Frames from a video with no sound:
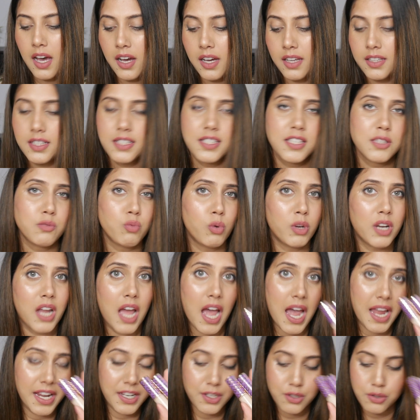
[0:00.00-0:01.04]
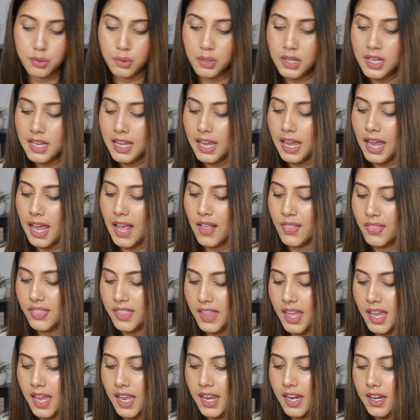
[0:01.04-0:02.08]
This is what I do. And
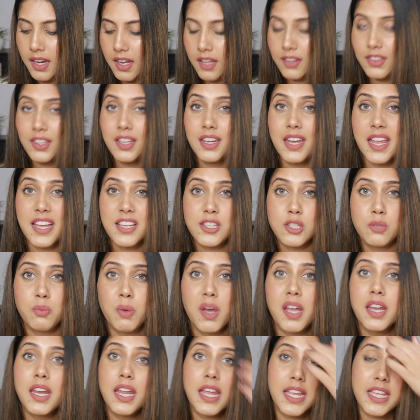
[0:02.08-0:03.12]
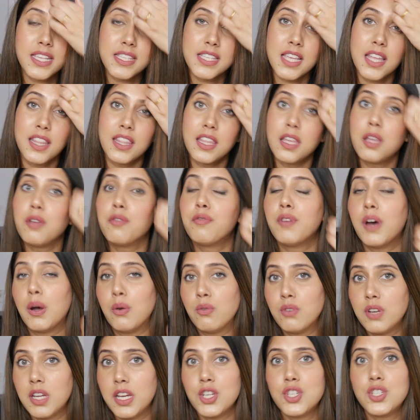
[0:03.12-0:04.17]
then the next one is the
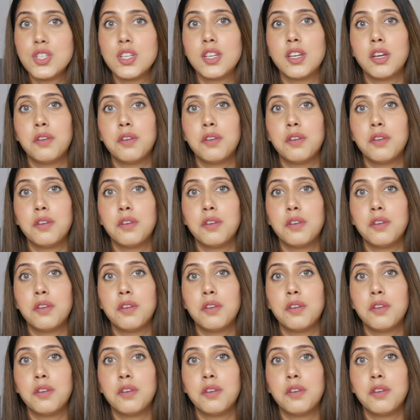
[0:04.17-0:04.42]
foundation.